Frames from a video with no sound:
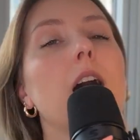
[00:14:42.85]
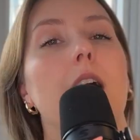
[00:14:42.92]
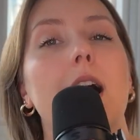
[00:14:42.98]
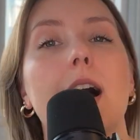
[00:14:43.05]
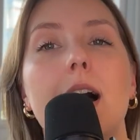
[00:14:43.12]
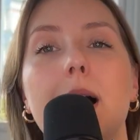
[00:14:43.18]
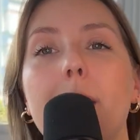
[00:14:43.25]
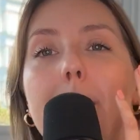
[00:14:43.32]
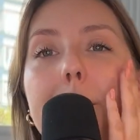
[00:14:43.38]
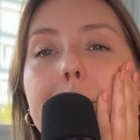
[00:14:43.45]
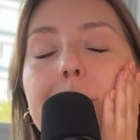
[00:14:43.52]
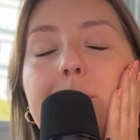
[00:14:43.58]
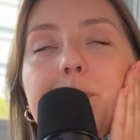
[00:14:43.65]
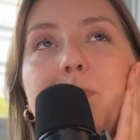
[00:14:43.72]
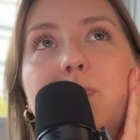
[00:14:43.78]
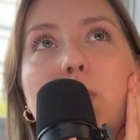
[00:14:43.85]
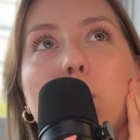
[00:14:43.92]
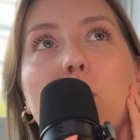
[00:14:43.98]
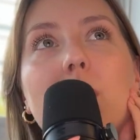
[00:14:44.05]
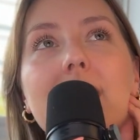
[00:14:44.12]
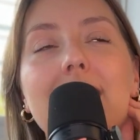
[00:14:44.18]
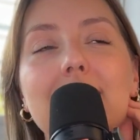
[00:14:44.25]

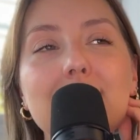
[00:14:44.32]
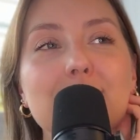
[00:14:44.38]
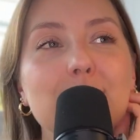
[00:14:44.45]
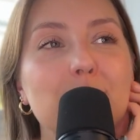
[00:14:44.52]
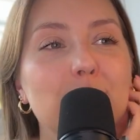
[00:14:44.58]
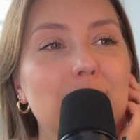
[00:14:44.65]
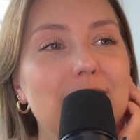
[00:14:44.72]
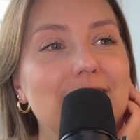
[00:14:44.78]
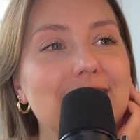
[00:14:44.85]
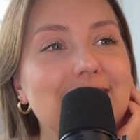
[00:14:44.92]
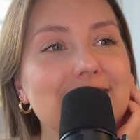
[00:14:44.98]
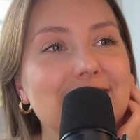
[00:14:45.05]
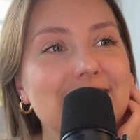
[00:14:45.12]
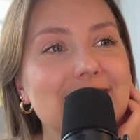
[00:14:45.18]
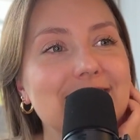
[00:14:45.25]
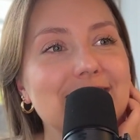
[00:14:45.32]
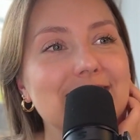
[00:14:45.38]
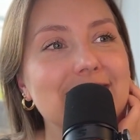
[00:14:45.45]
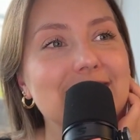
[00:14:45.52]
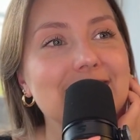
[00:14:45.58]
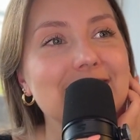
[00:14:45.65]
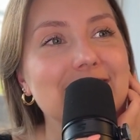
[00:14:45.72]
What else it was?
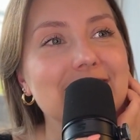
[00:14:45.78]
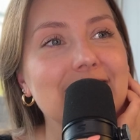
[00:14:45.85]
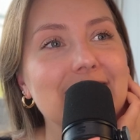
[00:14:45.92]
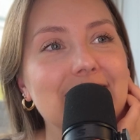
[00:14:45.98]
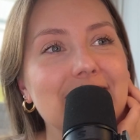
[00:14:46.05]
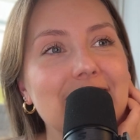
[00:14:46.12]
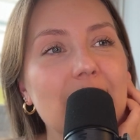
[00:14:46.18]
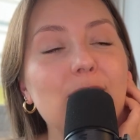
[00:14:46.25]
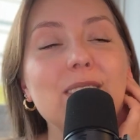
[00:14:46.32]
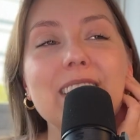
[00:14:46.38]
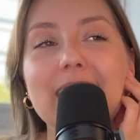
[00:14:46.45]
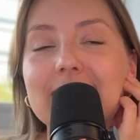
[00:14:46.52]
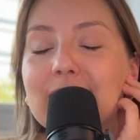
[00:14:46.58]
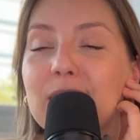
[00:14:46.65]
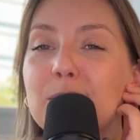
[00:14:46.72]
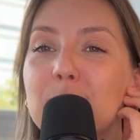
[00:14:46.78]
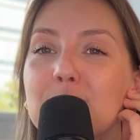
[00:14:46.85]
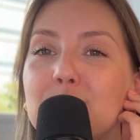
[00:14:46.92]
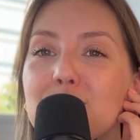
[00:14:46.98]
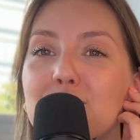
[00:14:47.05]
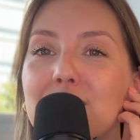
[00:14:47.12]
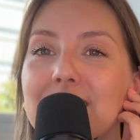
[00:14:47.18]
Oh yeah, that it
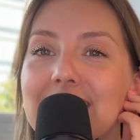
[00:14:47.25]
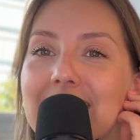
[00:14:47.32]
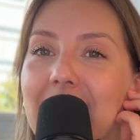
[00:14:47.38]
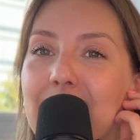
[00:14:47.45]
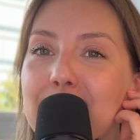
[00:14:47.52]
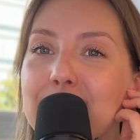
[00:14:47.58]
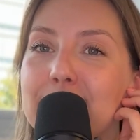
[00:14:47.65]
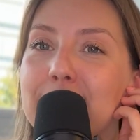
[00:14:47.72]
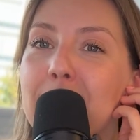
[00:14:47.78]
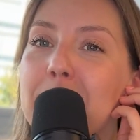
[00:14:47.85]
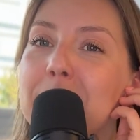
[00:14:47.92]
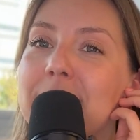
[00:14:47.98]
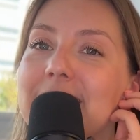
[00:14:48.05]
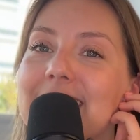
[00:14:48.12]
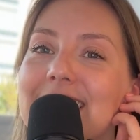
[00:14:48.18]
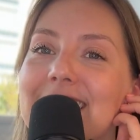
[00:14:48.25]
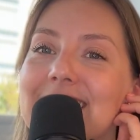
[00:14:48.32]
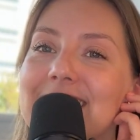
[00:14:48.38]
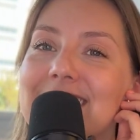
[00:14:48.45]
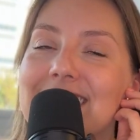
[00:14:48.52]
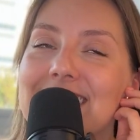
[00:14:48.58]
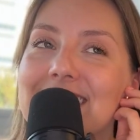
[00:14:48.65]
wasn't really a
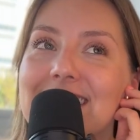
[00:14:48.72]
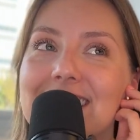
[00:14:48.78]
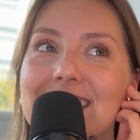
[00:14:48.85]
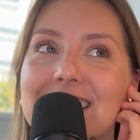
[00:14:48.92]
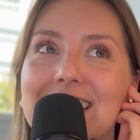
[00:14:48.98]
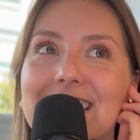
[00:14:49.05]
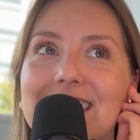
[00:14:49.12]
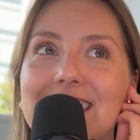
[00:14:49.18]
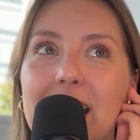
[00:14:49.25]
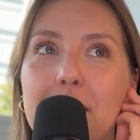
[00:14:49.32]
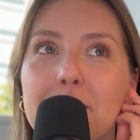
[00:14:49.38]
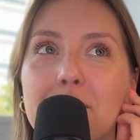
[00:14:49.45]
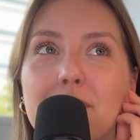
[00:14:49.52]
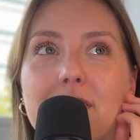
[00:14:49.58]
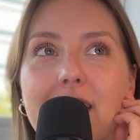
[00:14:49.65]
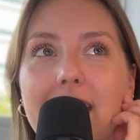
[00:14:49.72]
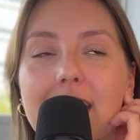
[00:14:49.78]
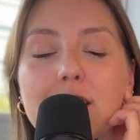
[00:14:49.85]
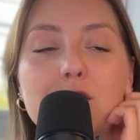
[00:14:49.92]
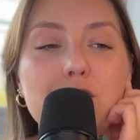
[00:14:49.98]
feminist type of thing.